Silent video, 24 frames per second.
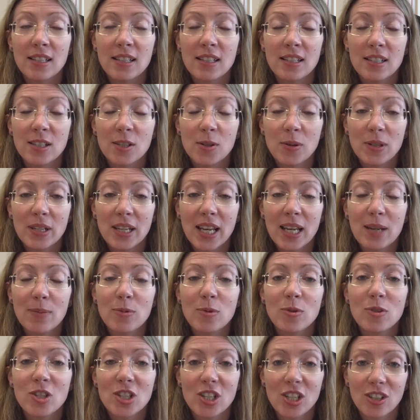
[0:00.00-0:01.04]
to
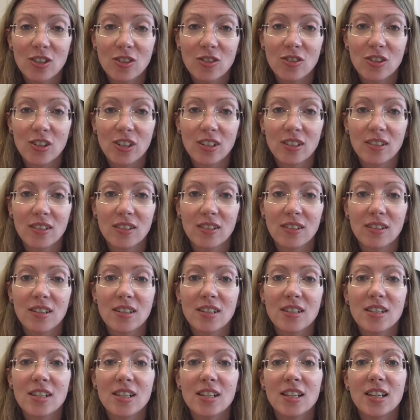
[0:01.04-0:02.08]
enable children
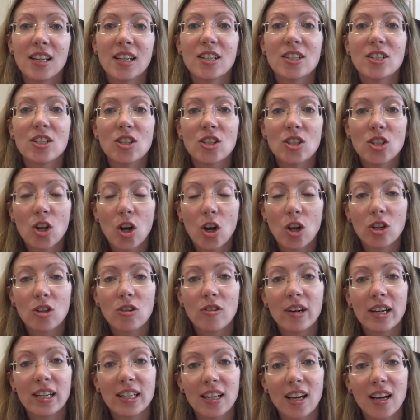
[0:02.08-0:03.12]
to learn to
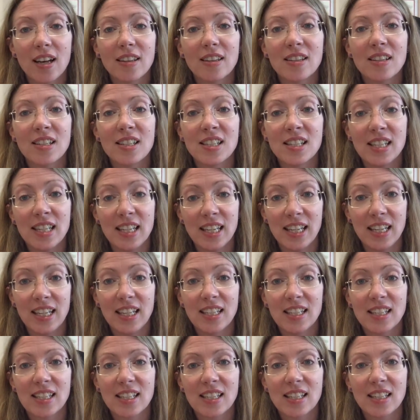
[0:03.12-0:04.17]
tolerate others'
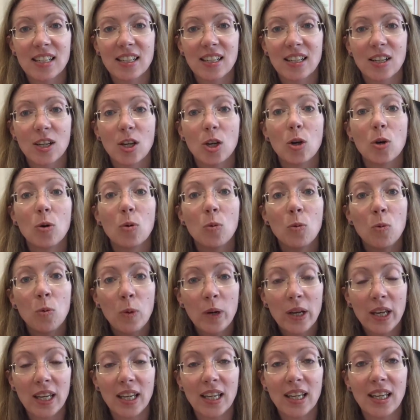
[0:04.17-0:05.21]
needs,
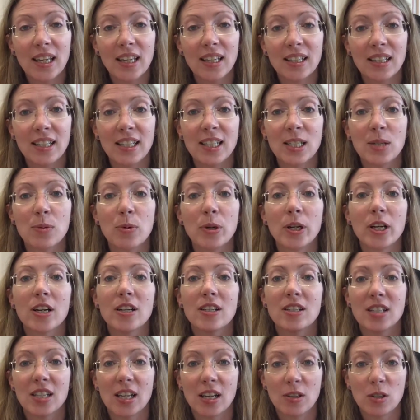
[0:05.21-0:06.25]
we need to bring
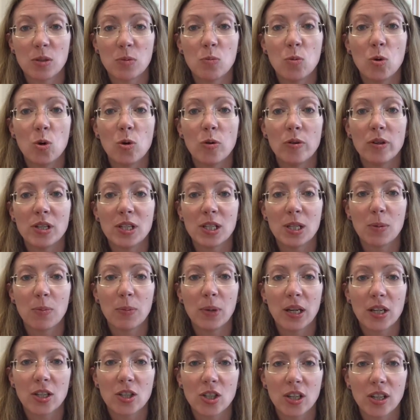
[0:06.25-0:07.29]
ourselves more into the
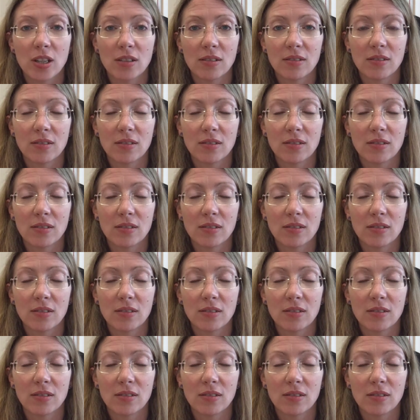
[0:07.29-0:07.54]
picture.